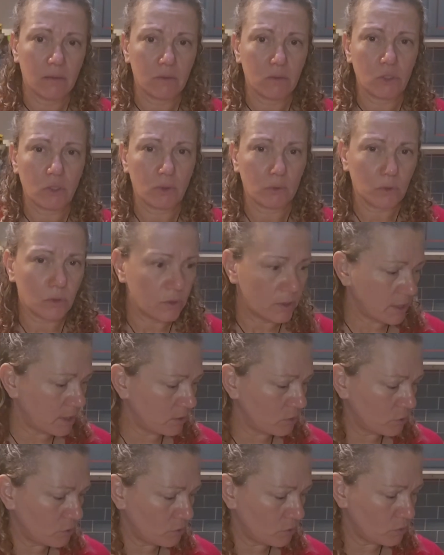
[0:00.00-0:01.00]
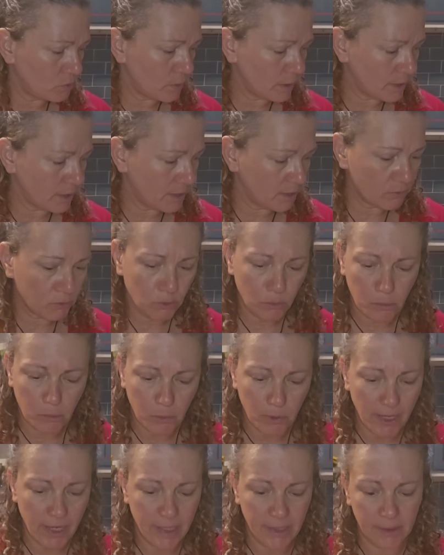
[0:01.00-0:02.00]
so you can use whatever
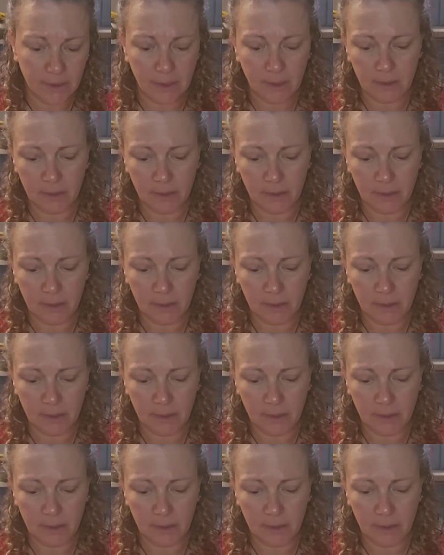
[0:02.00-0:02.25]
brand.